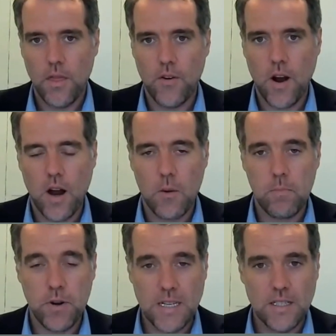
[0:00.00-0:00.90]
There are
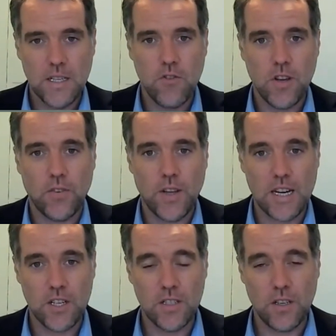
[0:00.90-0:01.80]
pretty serious
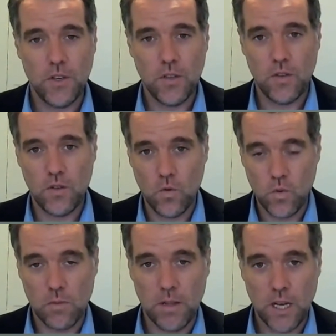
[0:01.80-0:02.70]
sanctions if you
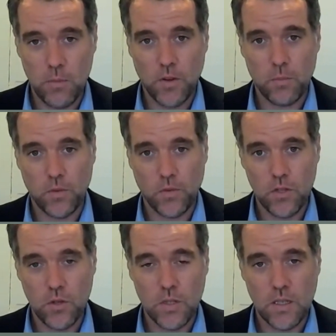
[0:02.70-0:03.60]
don't comply with your sponsor
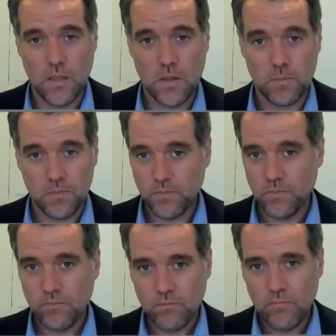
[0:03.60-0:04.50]
duties.
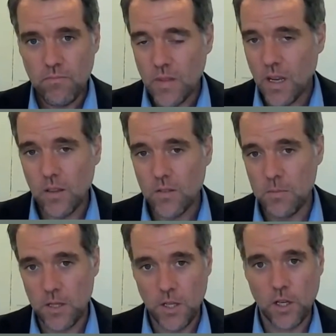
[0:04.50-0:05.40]

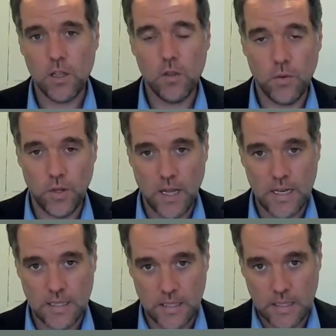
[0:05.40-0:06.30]
Ultimately, you can lose your
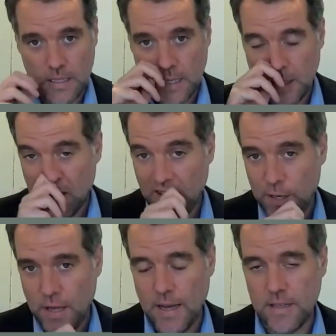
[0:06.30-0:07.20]
license.
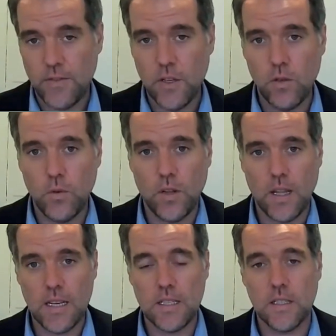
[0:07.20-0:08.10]
And if you lose your
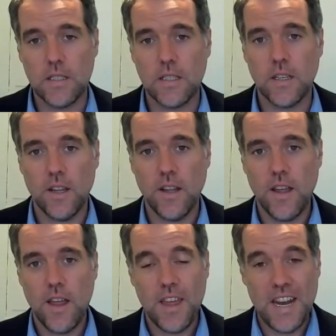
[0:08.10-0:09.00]
license,
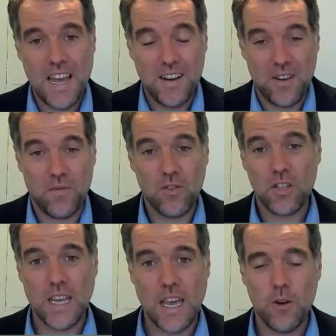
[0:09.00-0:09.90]
then
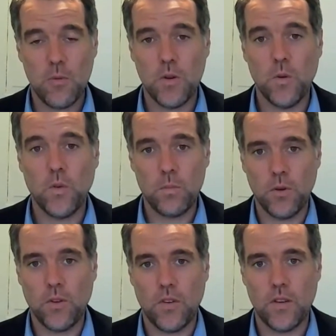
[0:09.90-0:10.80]
unfortunately, anyone who's
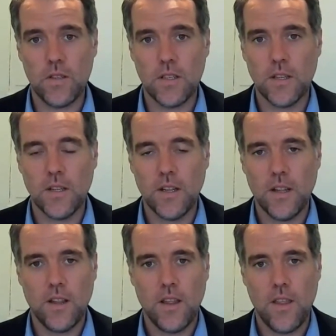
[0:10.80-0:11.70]
sponsored,
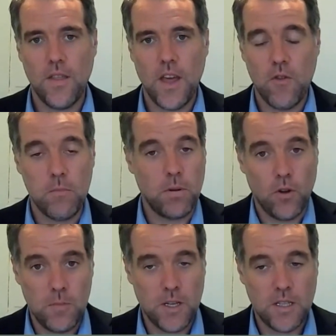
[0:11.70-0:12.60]
their
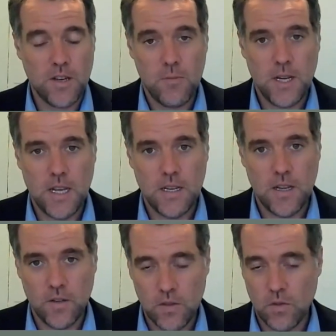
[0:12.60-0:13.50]
employment is
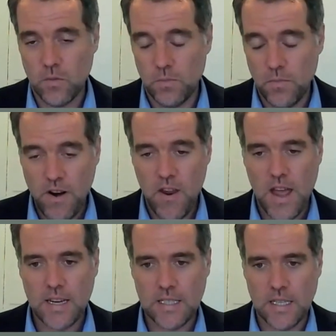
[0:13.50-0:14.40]
terminated. So very
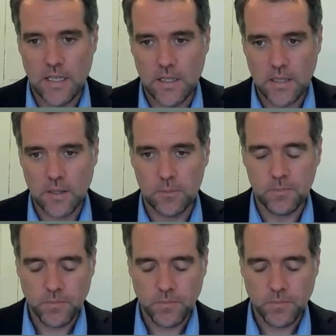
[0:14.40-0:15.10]
high stakes.